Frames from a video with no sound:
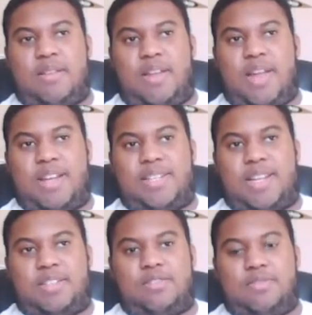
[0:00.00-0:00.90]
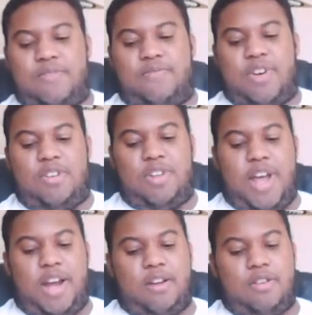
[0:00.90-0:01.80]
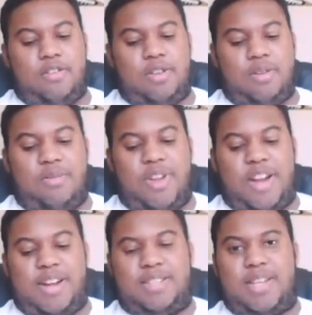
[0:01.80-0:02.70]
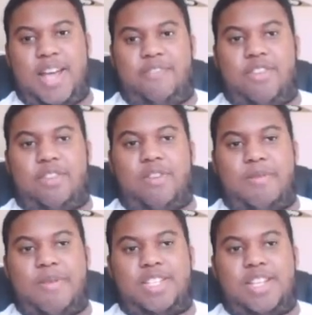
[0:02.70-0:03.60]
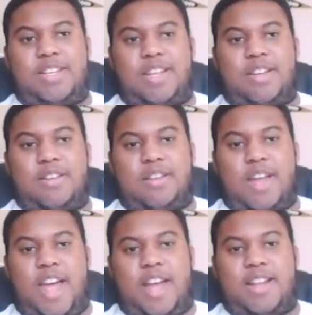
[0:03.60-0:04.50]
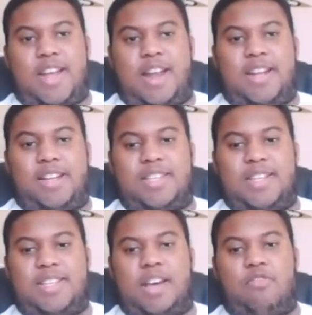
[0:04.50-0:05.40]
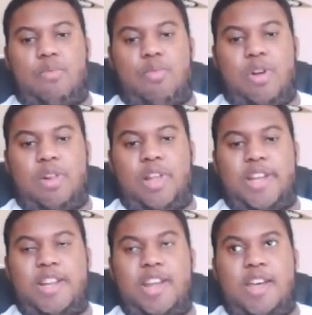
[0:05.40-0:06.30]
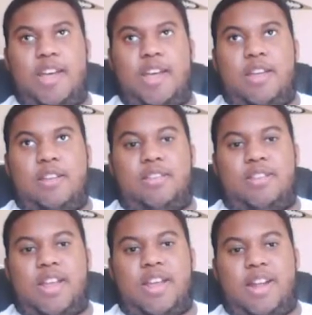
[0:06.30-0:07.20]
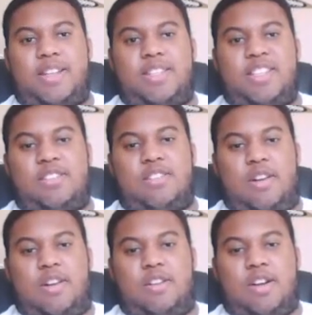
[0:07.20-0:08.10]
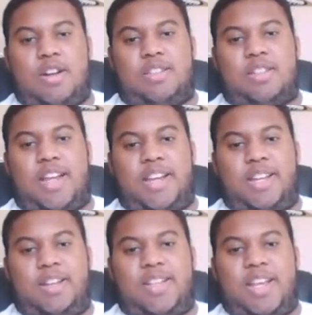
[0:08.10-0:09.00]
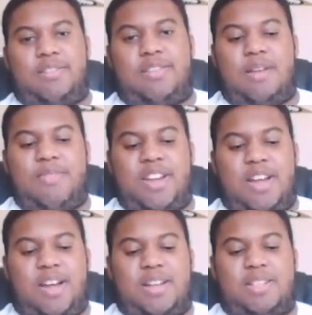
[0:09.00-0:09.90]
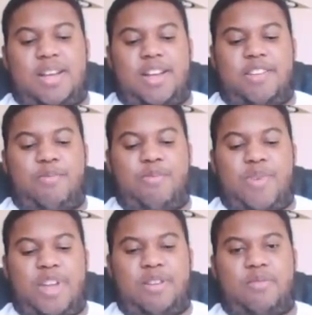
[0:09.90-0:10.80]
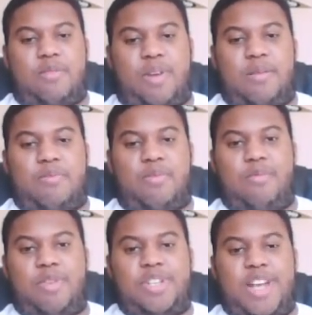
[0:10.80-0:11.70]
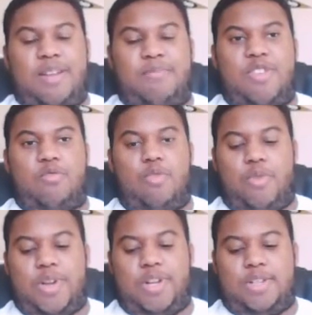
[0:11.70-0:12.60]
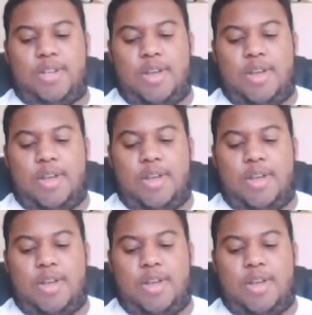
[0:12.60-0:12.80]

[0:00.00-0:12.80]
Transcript: guys like Jushin Thunder Liger showing up at NXT, having a great match at NXT TakeOver Brooklyn. NXT stars like Hideo Itami and Asuka have made a great, pretty much had been ruined.